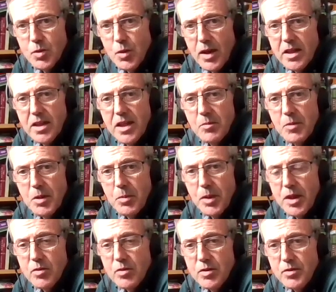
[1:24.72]
academic
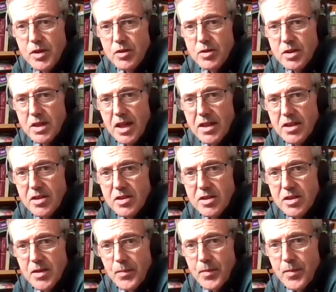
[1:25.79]
peer review
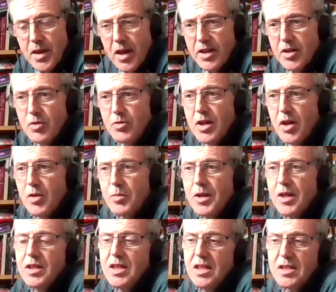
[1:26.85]
standards? I don't know, but
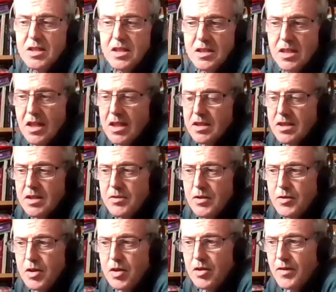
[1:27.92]
I think it's indicative
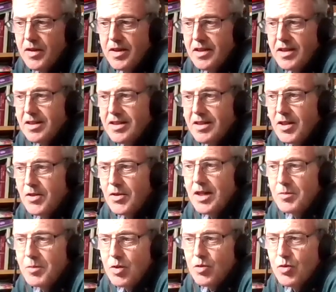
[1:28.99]
of, look,
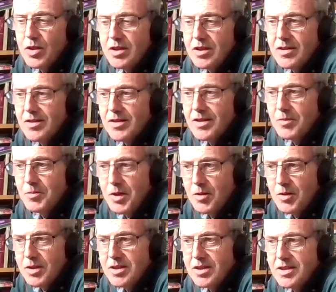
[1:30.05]
immigrant
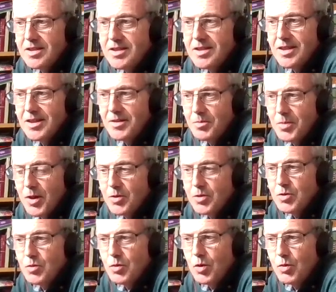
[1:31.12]
communities in
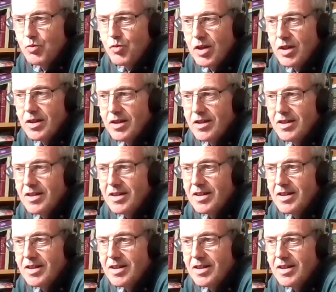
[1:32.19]
post-war Britain.